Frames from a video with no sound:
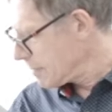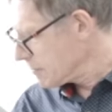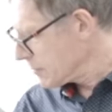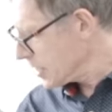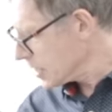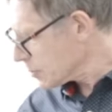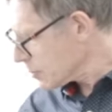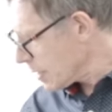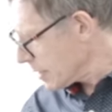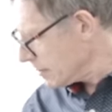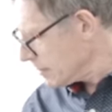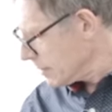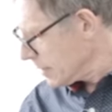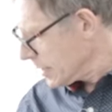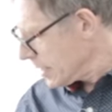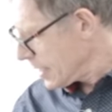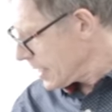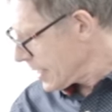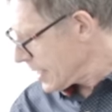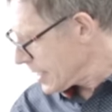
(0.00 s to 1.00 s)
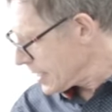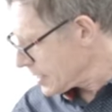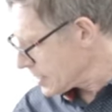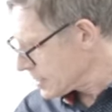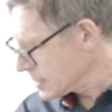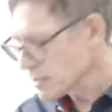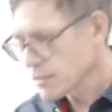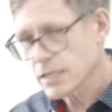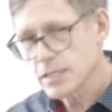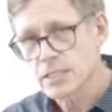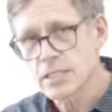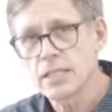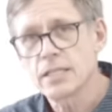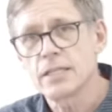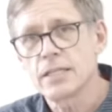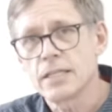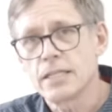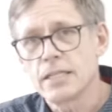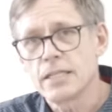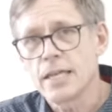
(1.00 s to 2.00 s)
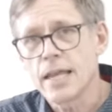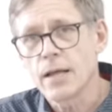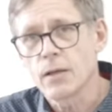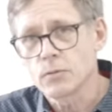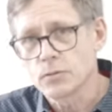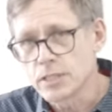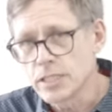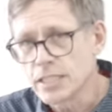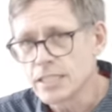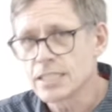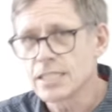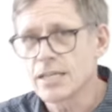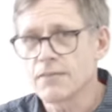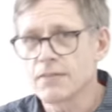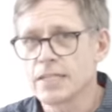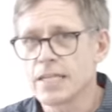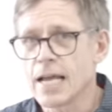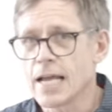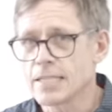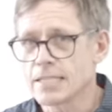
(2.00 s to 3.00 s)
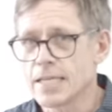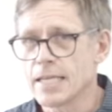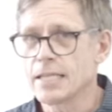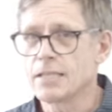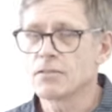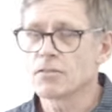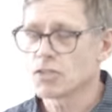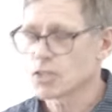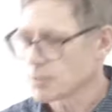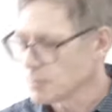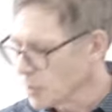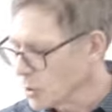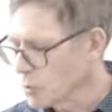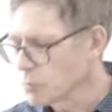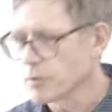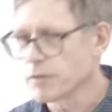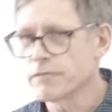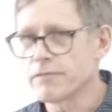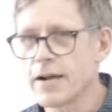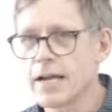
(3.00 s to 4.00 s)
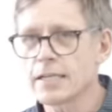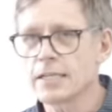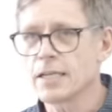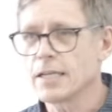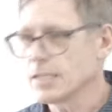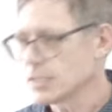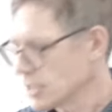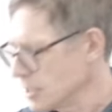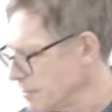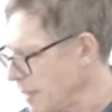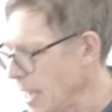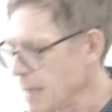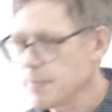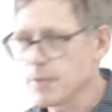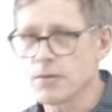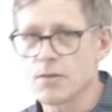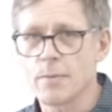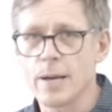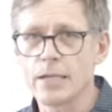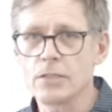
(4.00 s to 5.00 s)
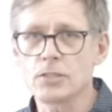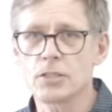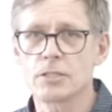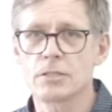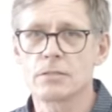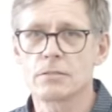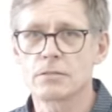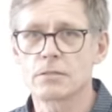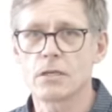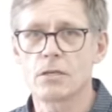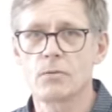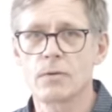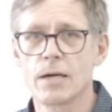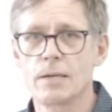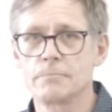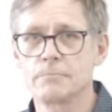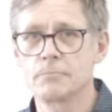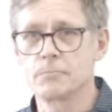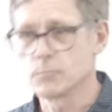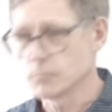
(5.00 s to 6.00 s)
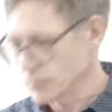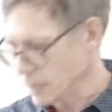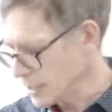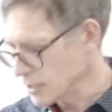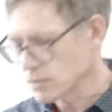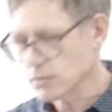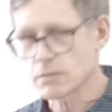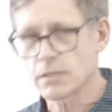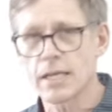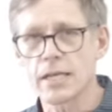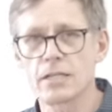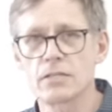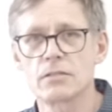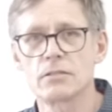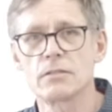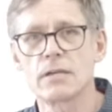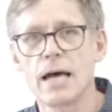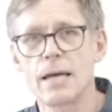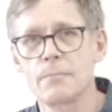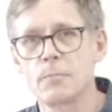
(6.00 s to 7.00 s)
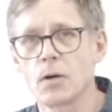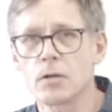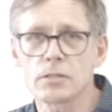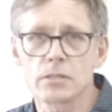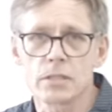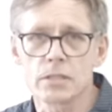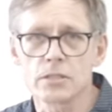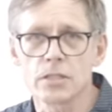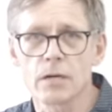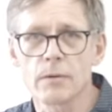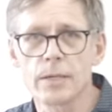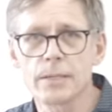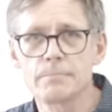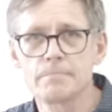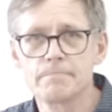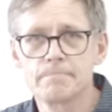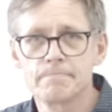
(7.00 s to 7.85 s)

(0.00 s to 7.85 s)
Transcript: This one is, like I said, the LT70AZ small refractor. It's the baby of the bunch. So let's get into unboxing it, shall we?